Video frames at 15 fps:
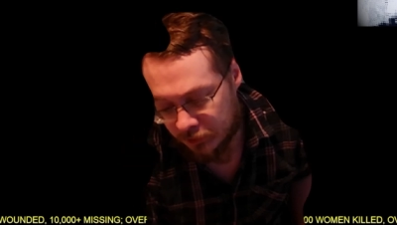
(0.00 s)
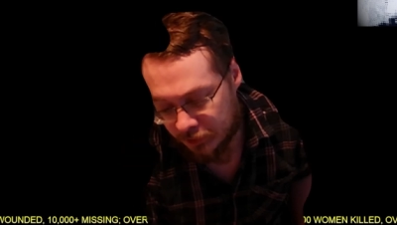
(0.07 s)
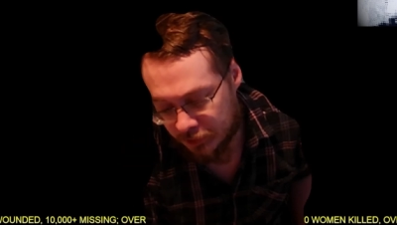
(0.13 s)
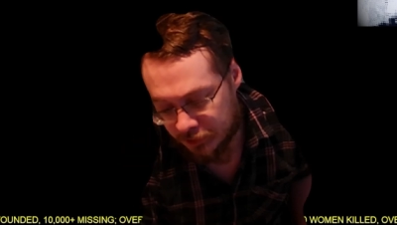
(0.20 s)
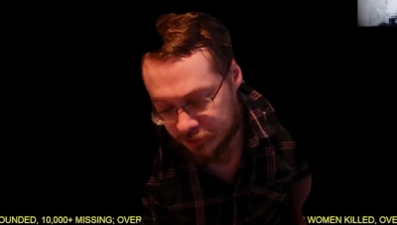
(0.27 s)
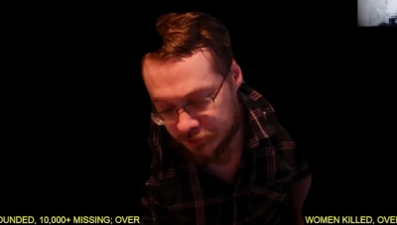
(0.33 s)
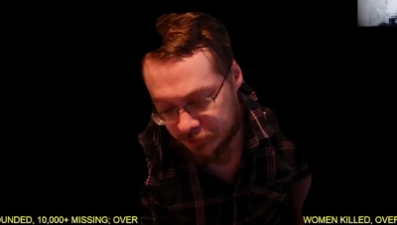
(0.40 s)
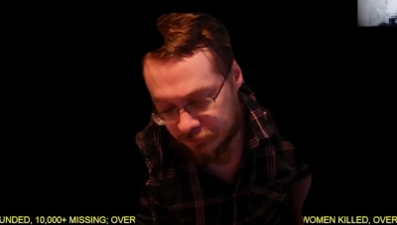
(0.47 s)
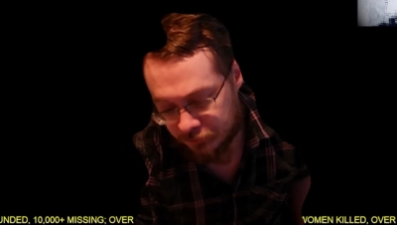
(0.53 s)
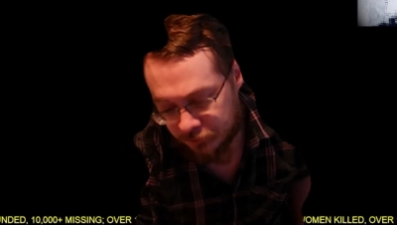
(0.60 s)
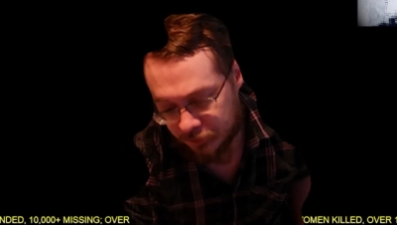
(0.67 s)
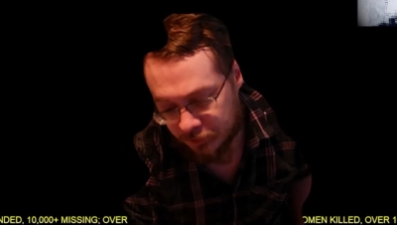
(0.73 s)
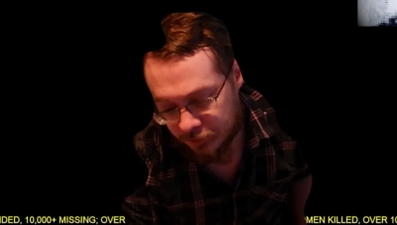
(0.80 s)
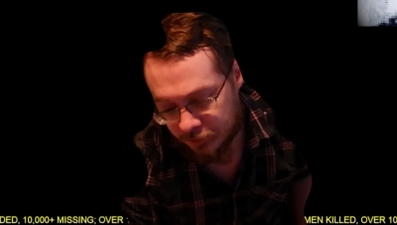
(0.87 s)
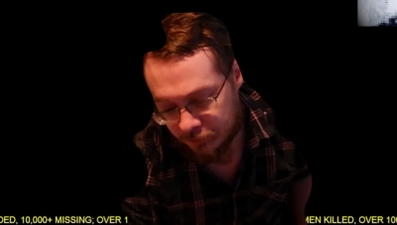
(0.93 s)
And if
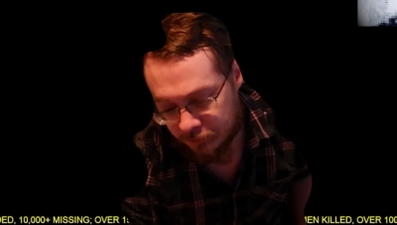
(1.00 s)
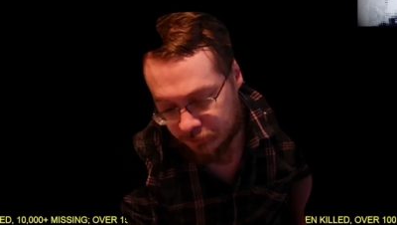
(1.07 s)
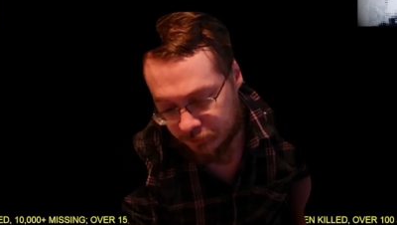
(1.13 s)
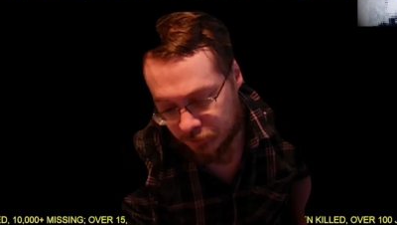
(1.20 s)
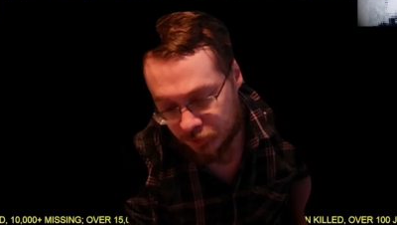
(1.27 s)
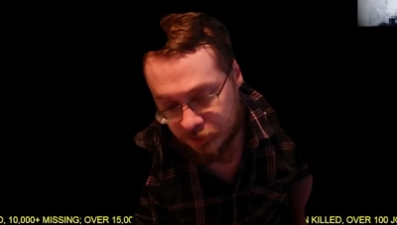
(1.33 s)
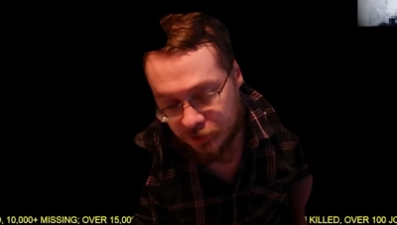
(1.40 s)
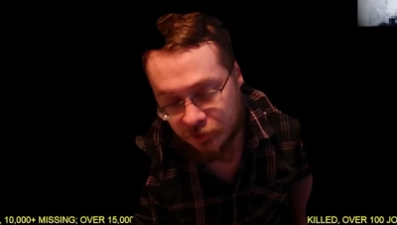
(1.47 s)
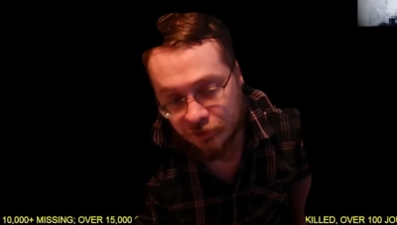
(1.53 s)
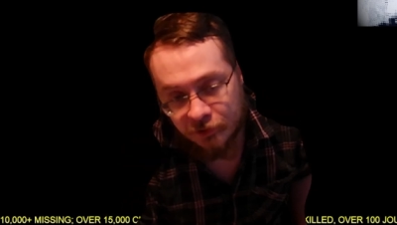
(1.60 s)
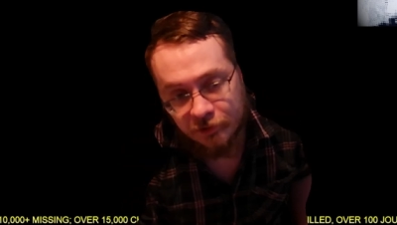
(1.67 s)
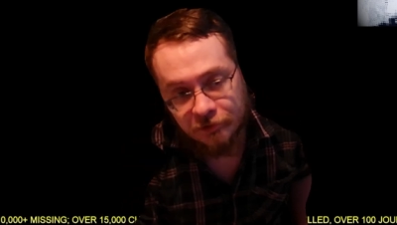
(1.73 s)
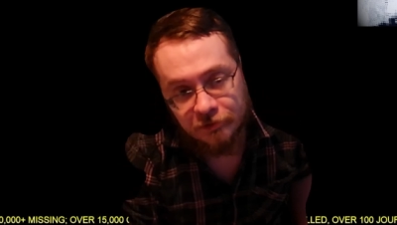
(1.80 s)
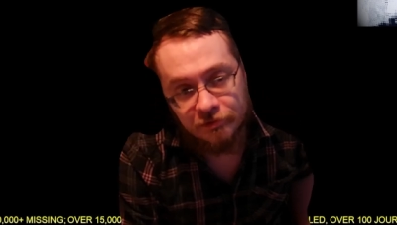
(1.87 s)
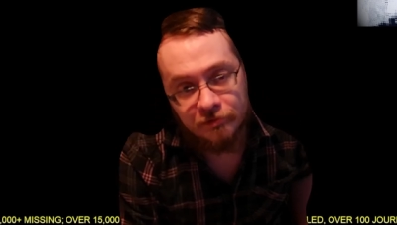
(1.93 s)
um, you're
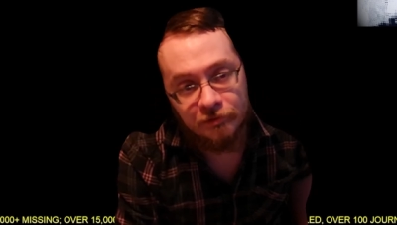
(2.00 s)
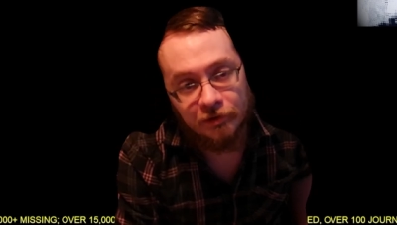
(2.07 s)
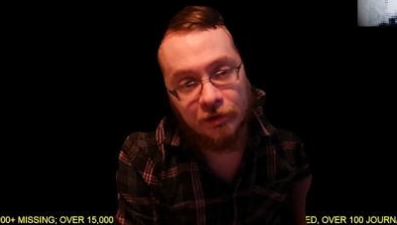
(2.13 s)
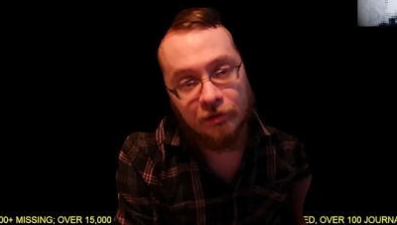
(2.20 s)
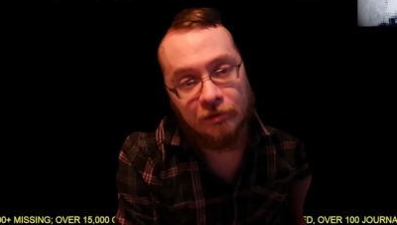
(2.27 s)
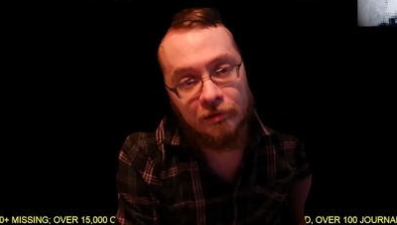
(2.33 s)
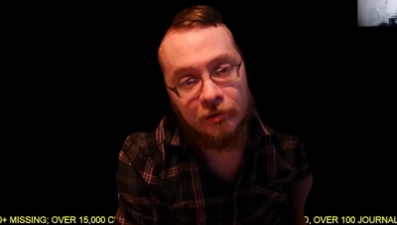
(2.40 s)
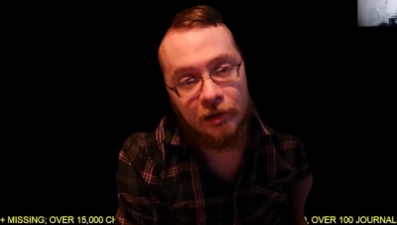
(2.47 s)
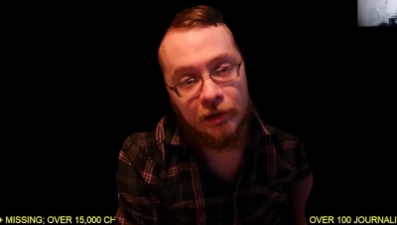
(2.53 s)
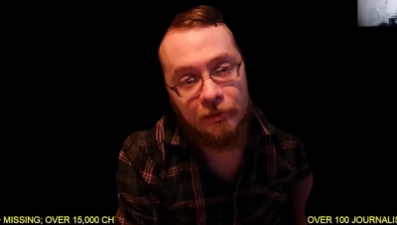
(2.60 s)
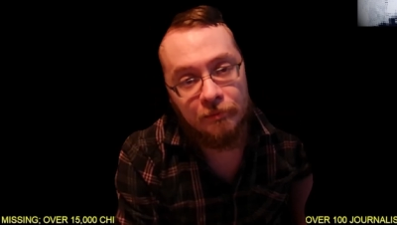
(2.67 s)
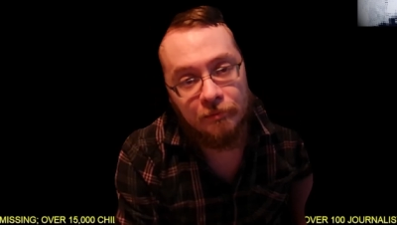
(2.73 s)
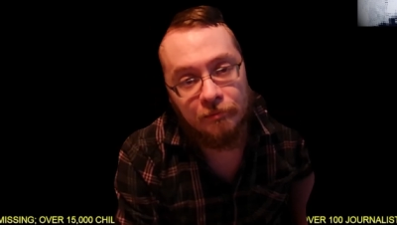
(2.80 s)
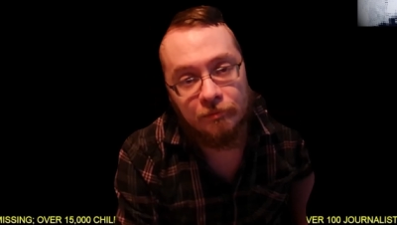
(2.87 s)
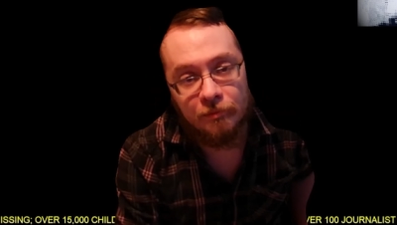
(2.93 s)
curious, you know,
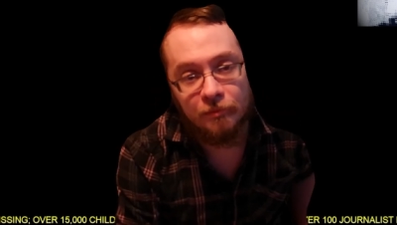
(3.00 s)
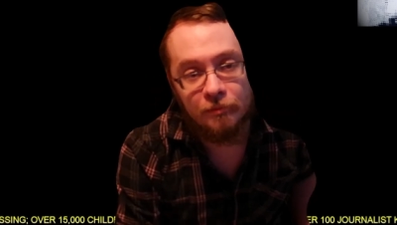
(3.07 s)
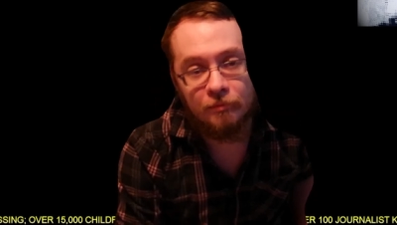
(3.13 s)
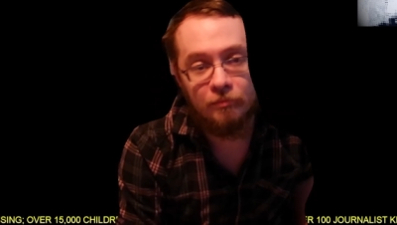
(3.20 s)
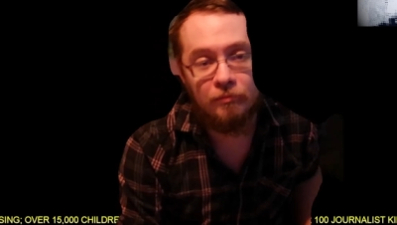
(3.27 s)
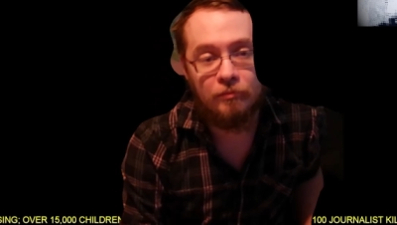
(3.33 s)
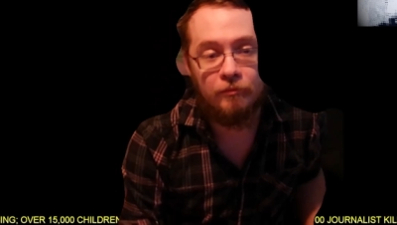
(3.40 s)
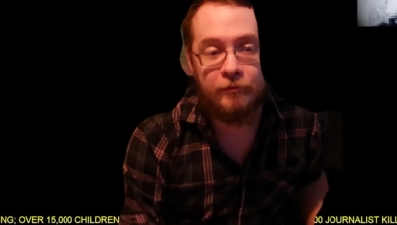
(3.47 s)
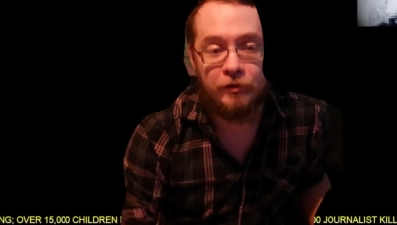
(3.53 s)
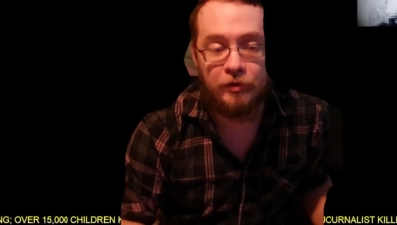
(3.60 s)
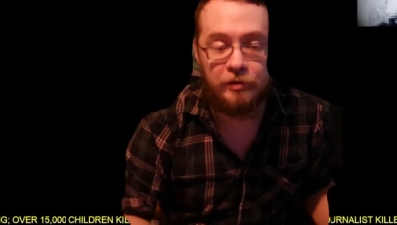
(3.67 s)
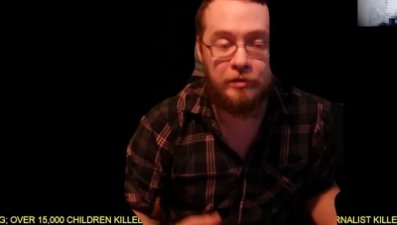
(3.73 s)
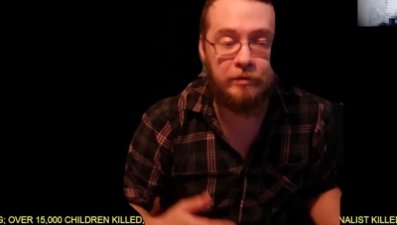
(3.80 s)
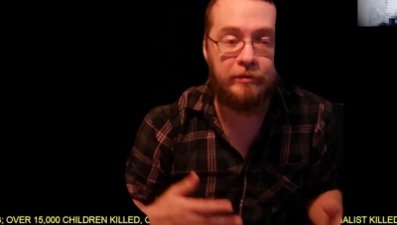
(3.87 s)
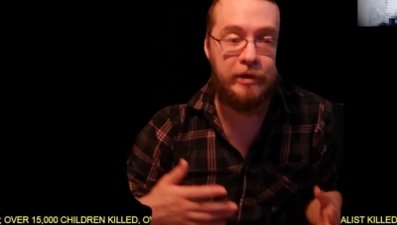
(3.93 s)
I'm very
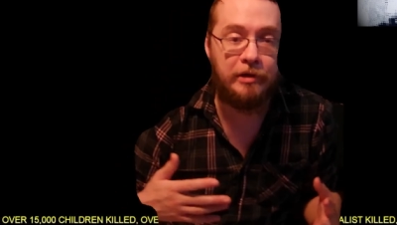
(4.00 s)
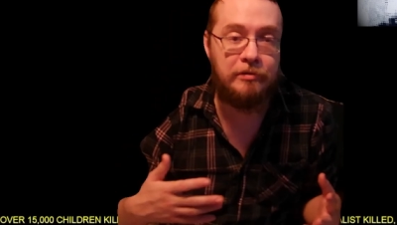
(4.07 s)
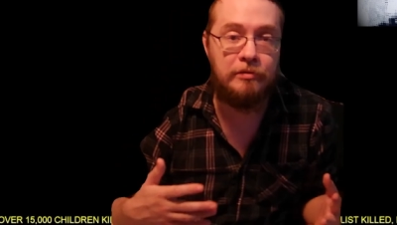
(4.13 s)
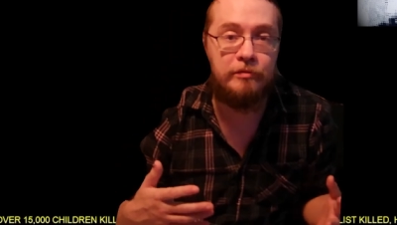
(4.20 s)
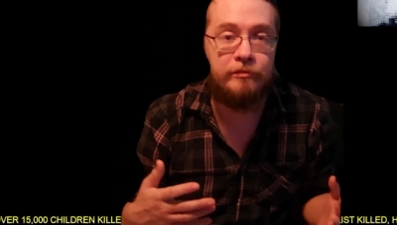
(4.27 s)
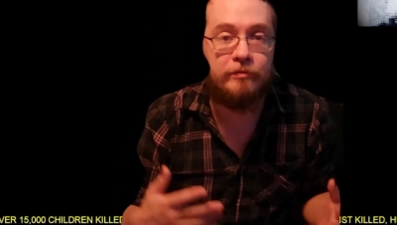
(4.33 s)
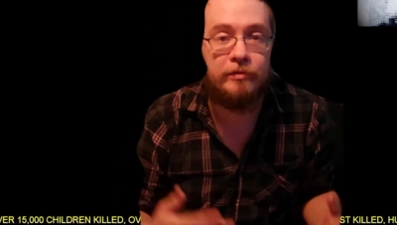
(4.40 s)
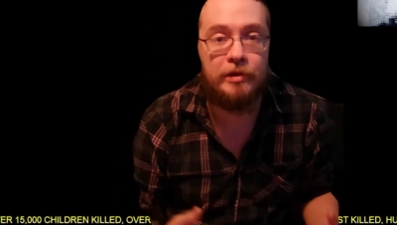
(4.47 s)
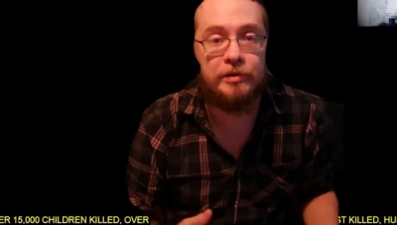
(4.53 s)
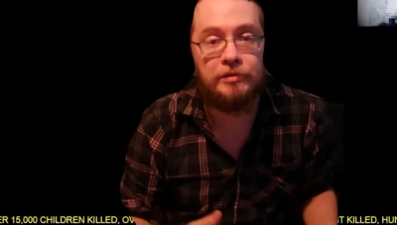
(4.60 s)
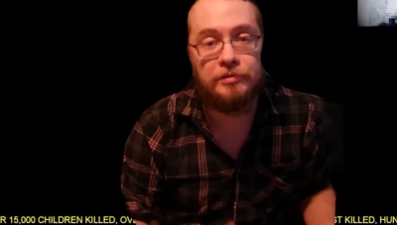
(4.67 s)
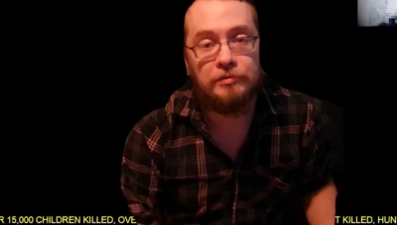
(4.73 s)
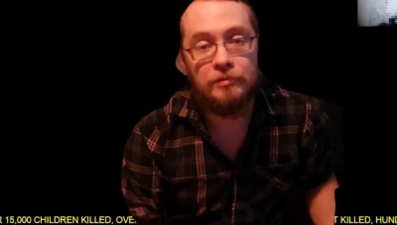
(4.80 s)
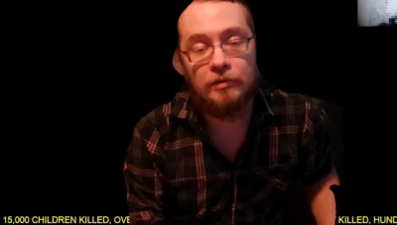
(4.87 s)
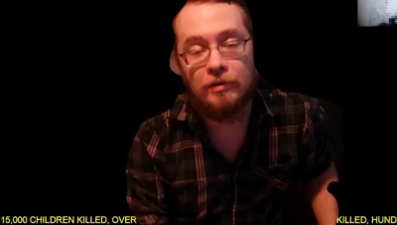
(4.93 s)
interactive. I
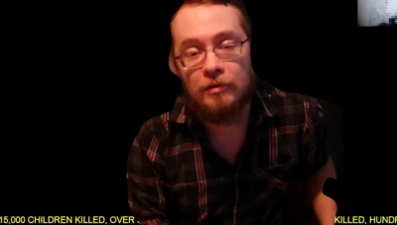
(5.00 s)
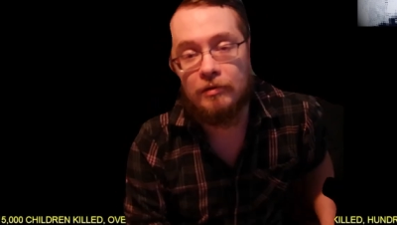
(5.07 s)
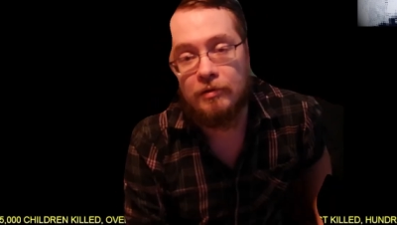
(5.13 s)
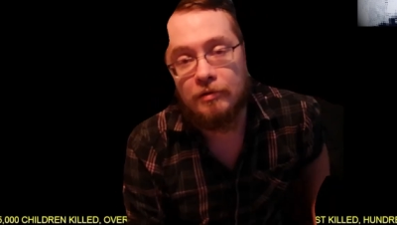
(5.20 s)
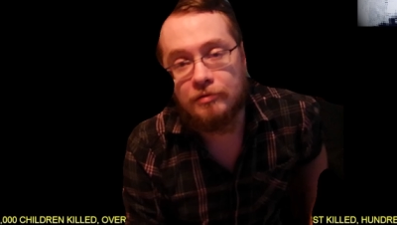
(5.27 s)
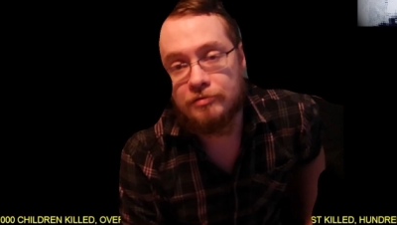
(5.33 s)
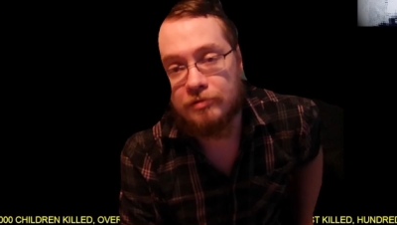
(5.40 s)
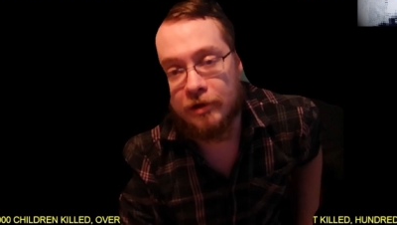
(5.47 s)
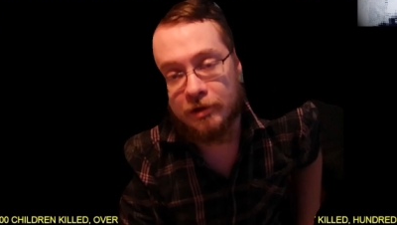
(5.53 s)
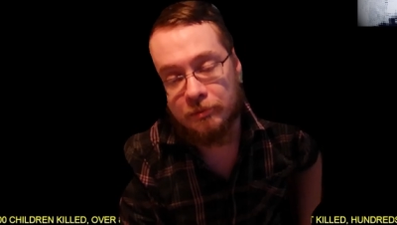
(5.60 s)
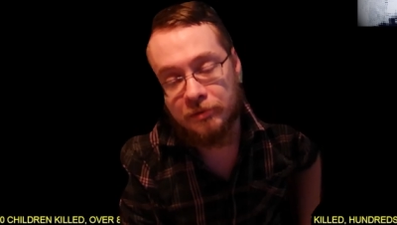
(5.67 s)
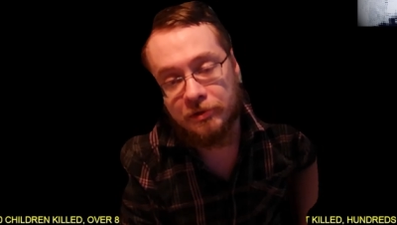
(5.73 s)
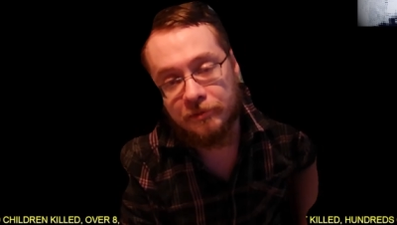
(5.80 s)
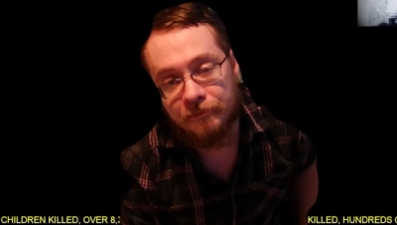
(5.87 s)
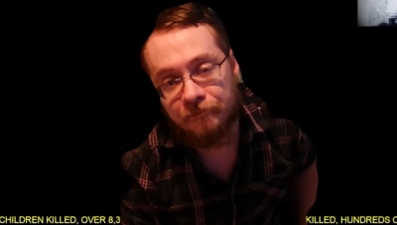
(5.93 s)
try to
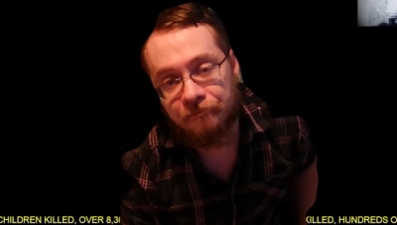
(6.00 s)
be.